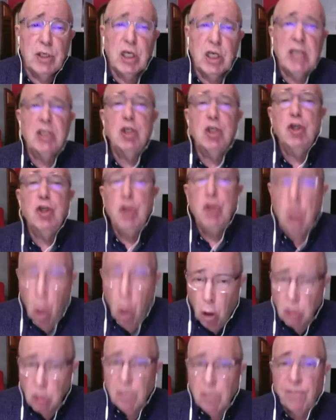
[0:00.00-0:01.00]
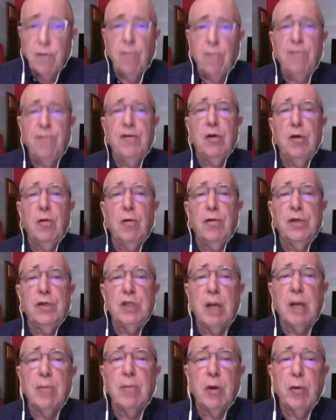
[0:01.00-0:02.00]
has not fulfilled the
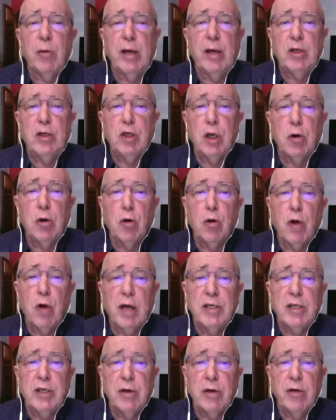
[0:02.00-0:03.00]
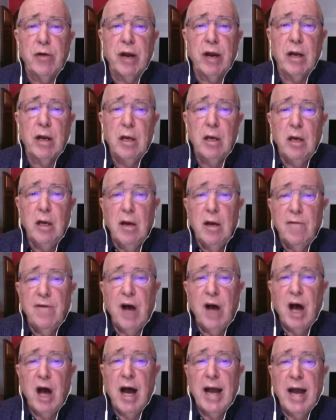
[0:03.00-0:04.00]
WHO criteria
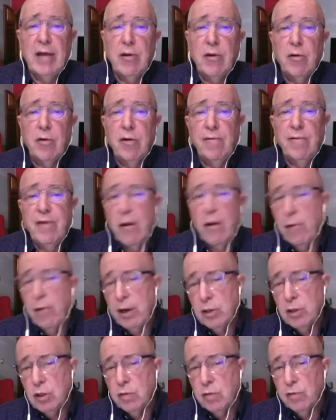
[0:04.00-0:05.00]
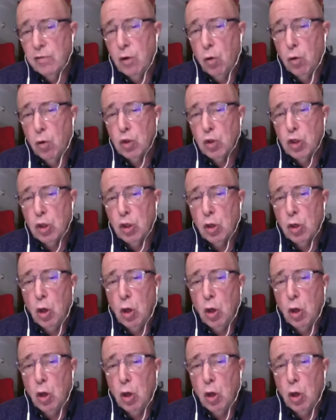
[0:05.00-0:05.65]
for either a variant of caution